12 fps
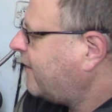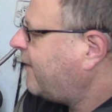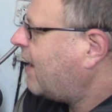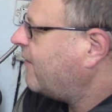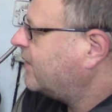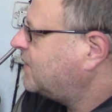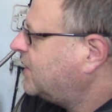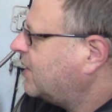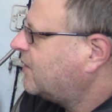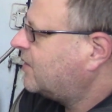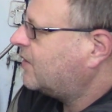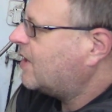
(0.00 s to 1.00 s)
valve on
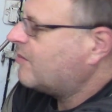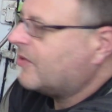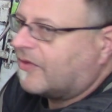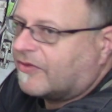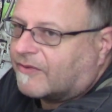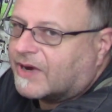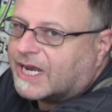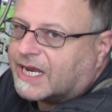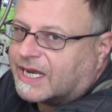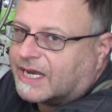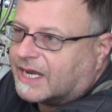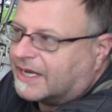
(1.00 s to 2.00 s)
cylinder number
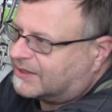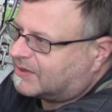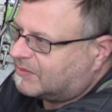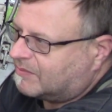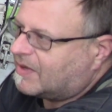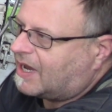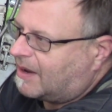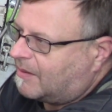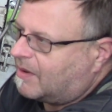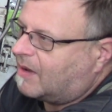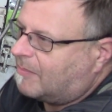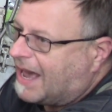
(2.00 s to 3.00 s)
3 is
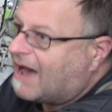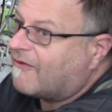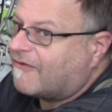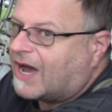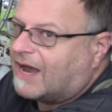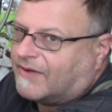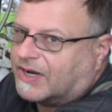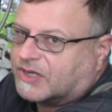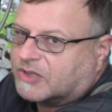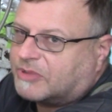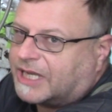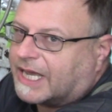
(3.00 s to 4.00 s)
about
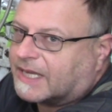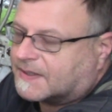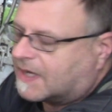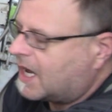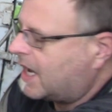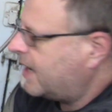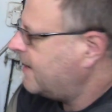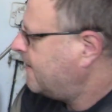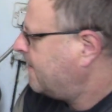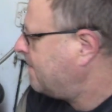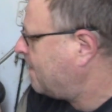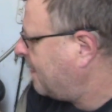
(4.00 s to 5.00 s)
500 PSI.
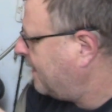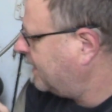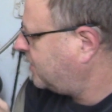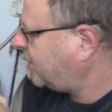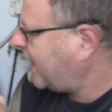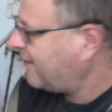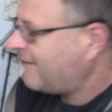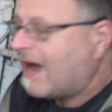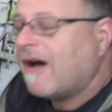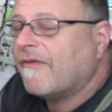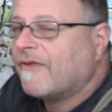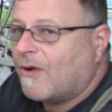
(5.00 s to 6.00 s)
The check
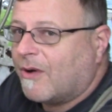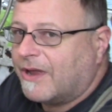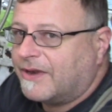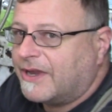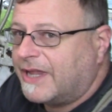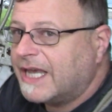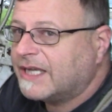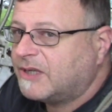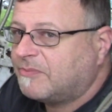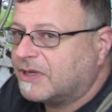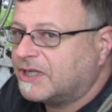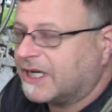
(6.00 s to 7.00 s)
valve on this
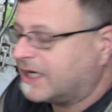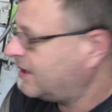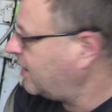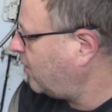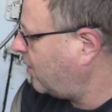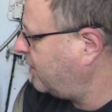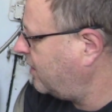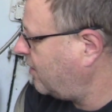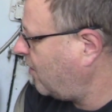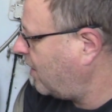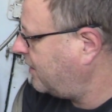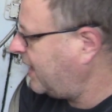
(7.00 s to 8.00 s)
particular,
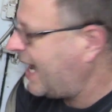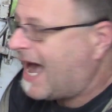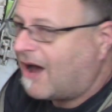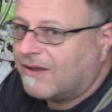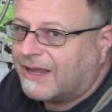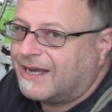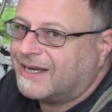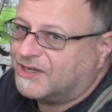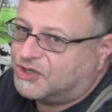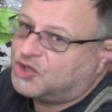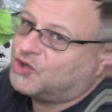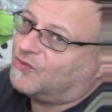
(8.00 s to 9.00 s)
on the outlet
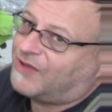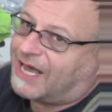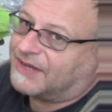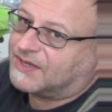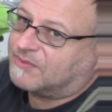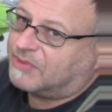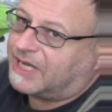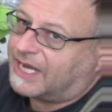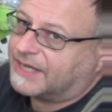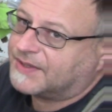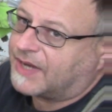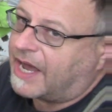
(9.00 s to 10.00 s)
is 2,000
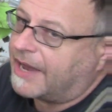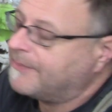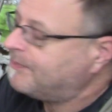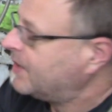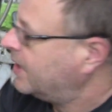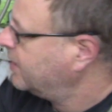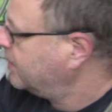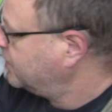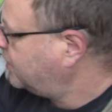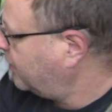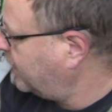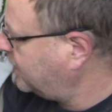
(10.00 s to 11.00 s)
PSI.
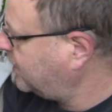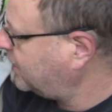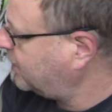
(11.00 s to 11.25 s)
So this is a